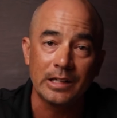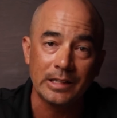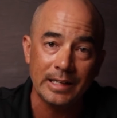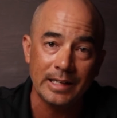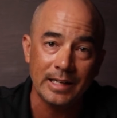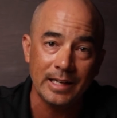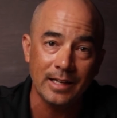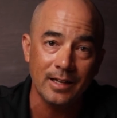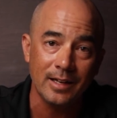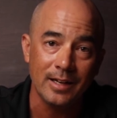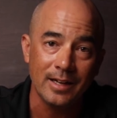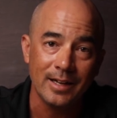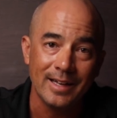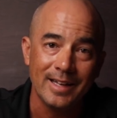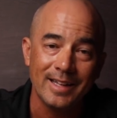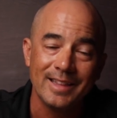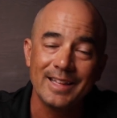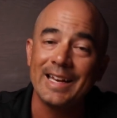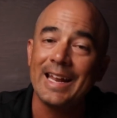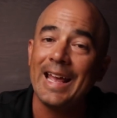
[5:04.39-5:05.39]
cleaning,
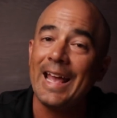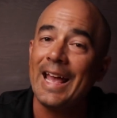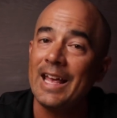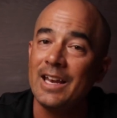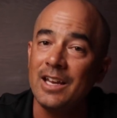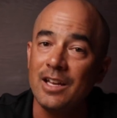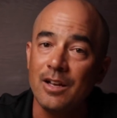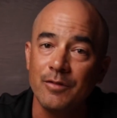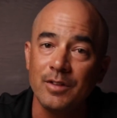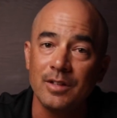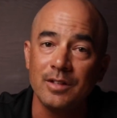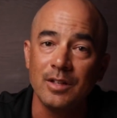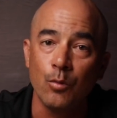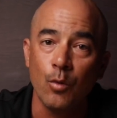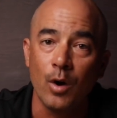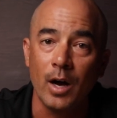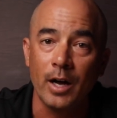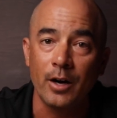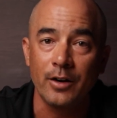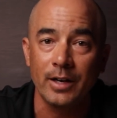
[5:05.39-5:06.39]
then any of the
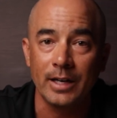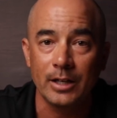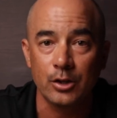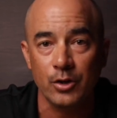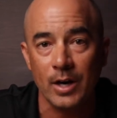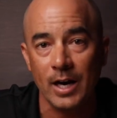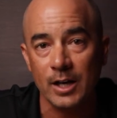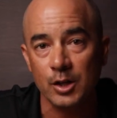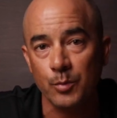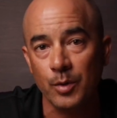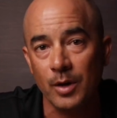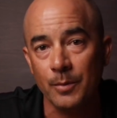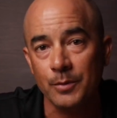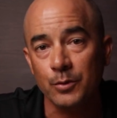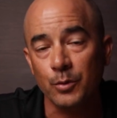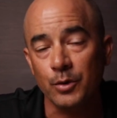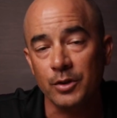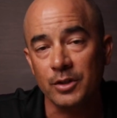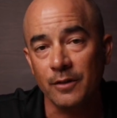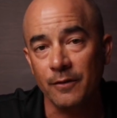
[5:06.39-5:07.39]
dewatering and trash
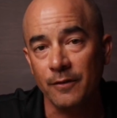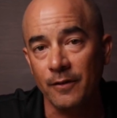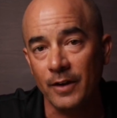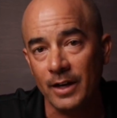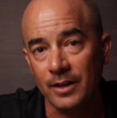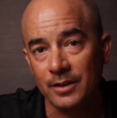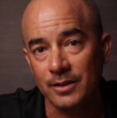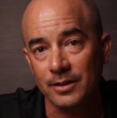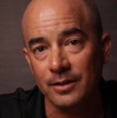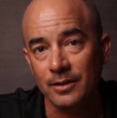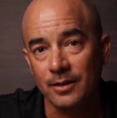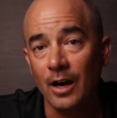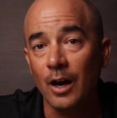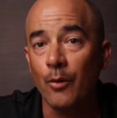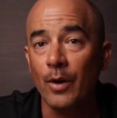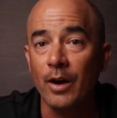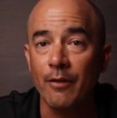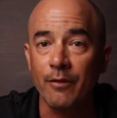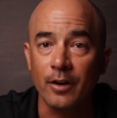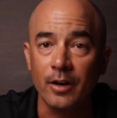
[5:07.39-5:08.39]
pumps will suffice.
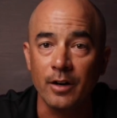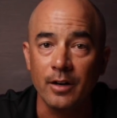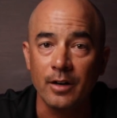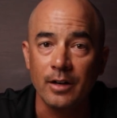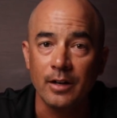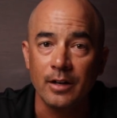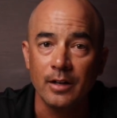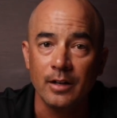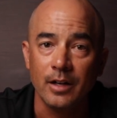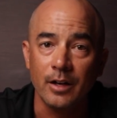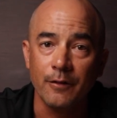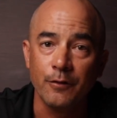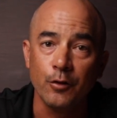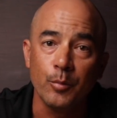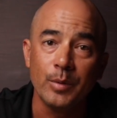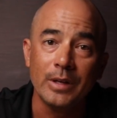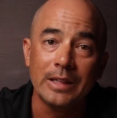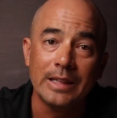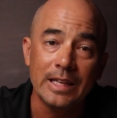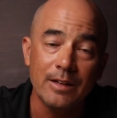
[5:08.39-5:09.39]
However, if
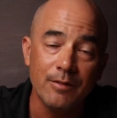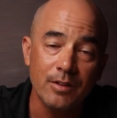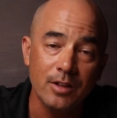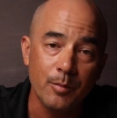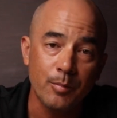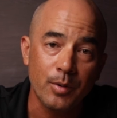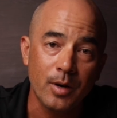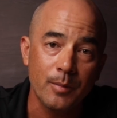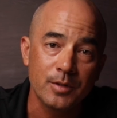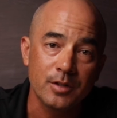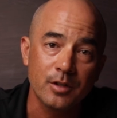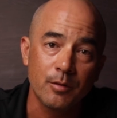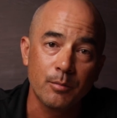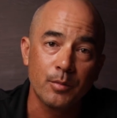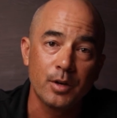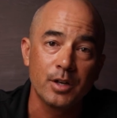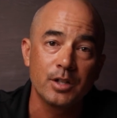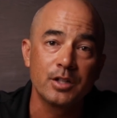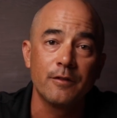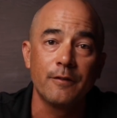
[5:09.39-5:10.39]
you'll be leaving the pump
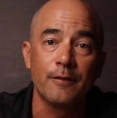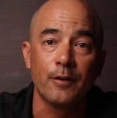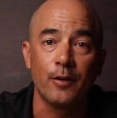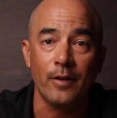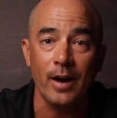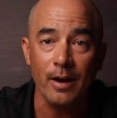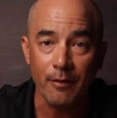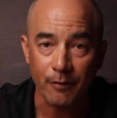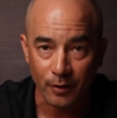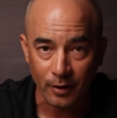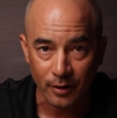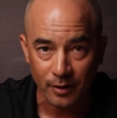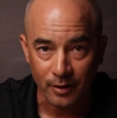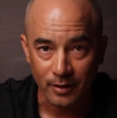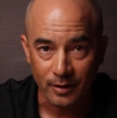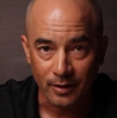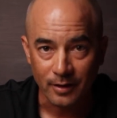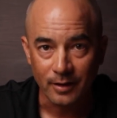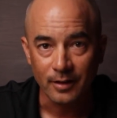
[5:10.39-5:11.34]
submerged forever,